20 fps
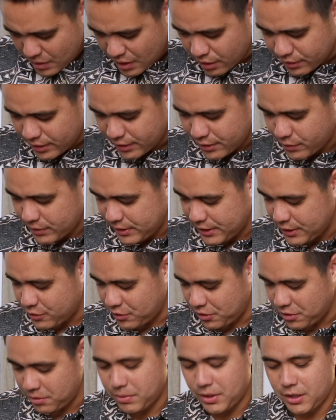another really
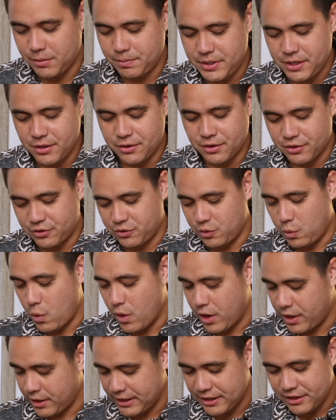cool about Peter's
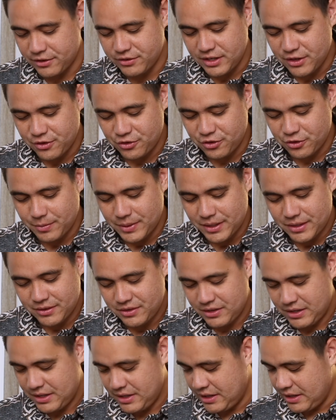work and his instruments